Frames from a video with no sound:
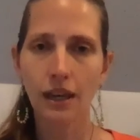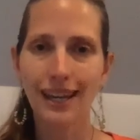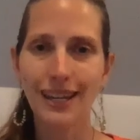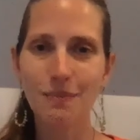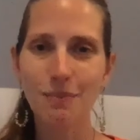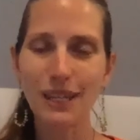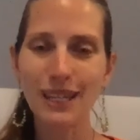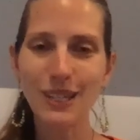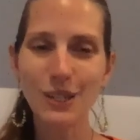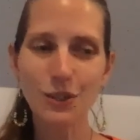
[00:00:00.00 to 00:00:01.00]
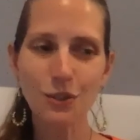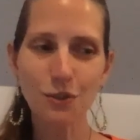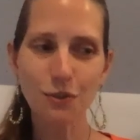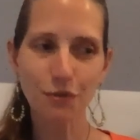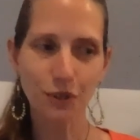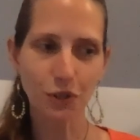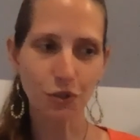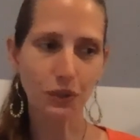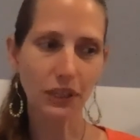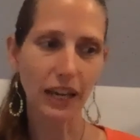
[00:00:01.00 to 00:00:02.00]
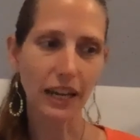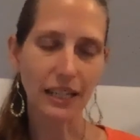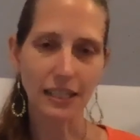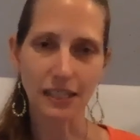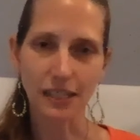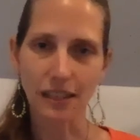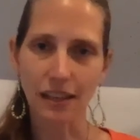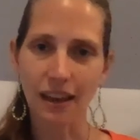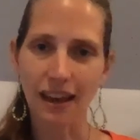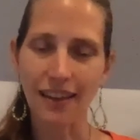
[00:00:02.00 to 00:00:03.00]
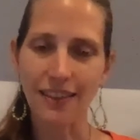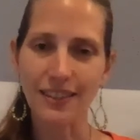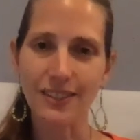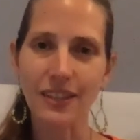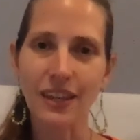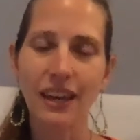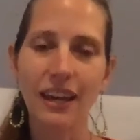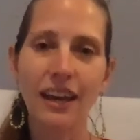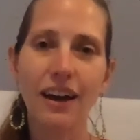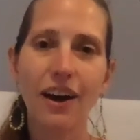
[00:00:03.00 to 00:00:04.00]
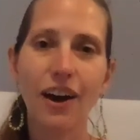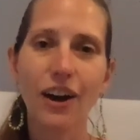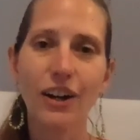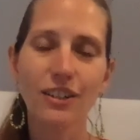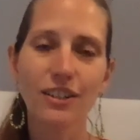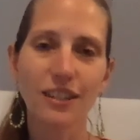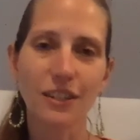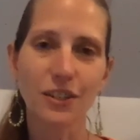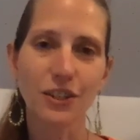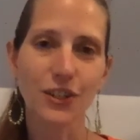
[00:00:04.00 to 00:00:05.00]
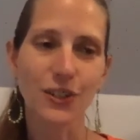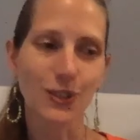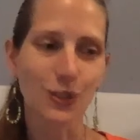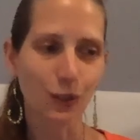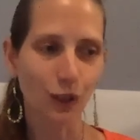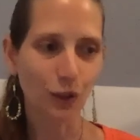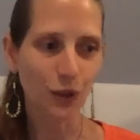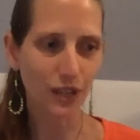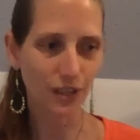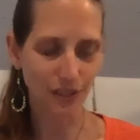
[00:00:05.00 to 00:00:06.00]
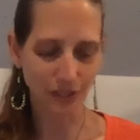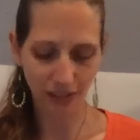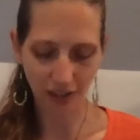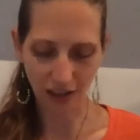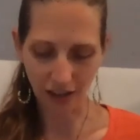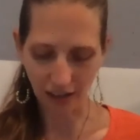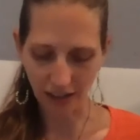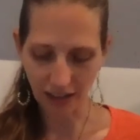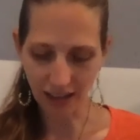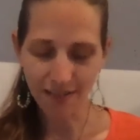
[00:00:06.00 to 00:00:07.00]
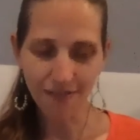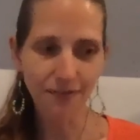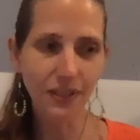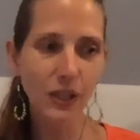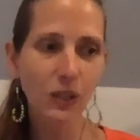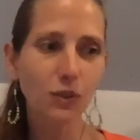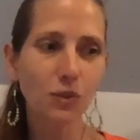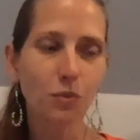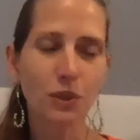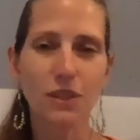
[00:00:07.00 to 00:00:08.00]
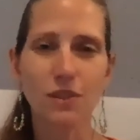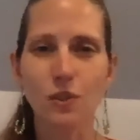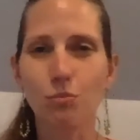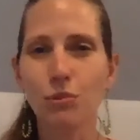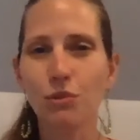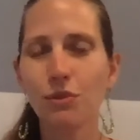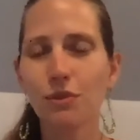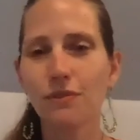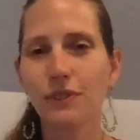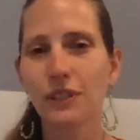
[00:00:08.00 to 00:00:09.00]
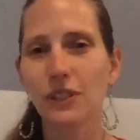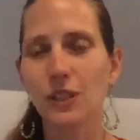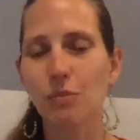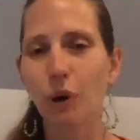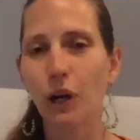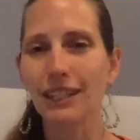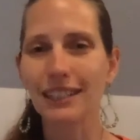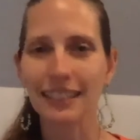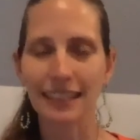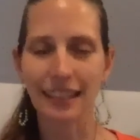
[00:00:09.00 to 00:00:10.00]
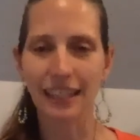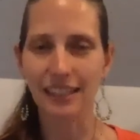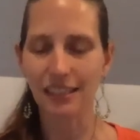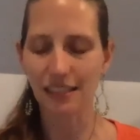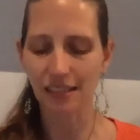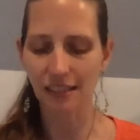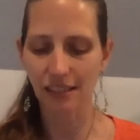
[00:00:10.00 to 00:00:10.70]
And begin to visualize this heart center, this lotus, filled with this beautiful sparkling light.